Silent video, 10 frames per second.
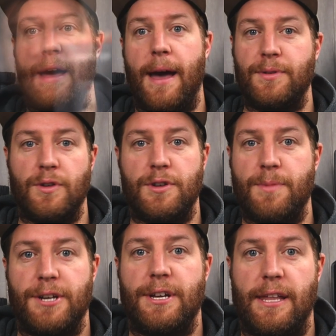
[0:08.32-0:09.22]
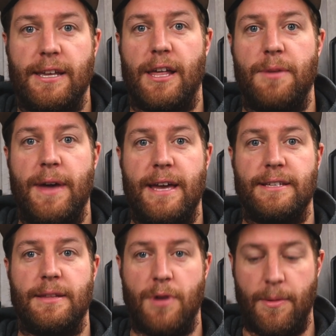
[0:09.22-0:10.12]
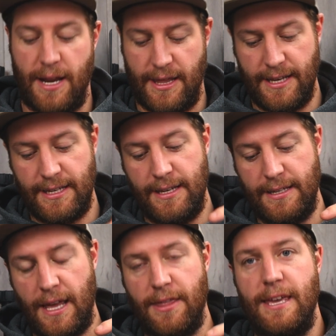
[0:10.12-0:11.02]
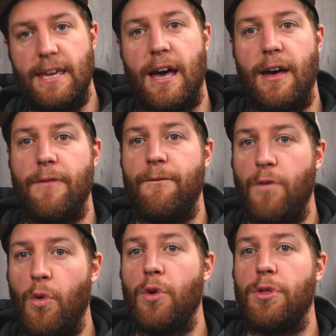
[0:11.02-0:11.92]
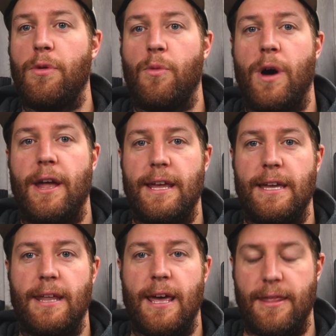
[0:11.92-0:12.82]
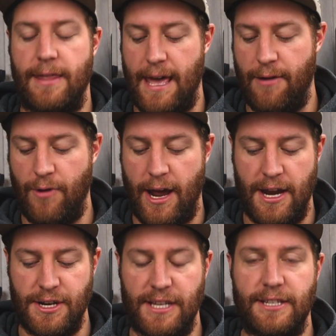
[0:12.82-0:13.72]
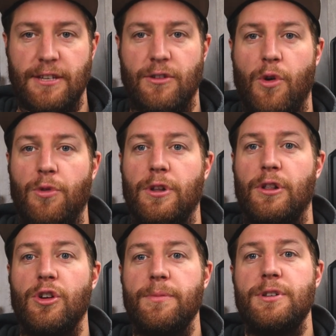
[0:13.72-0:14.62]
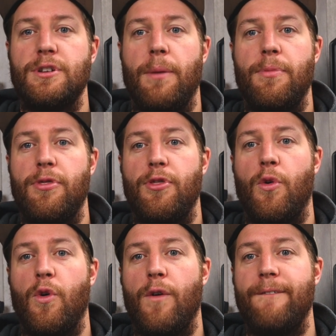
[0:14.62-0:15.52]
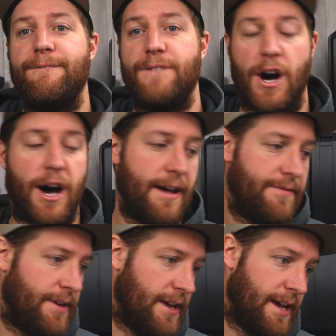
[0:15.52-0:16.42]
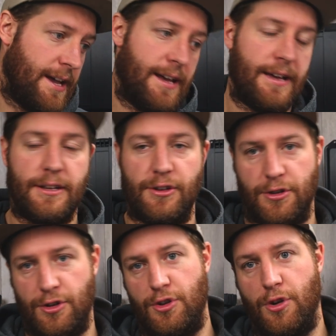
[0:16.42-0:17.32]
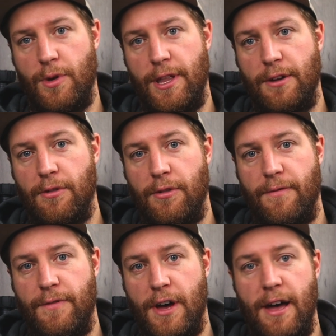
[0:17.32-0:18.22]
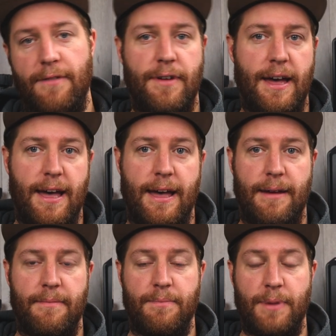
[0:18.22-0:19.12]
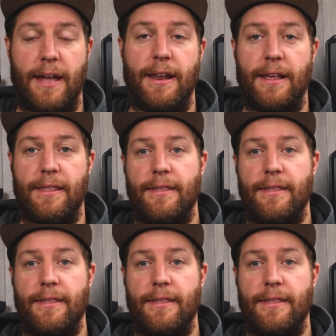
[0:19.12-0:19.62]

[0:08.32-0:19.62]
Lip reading: absolutely smashing out the LEPs at the moment. This is the fourth one in their range. It's called the Lumintop Thor 5. Not too sure why they called it 5, but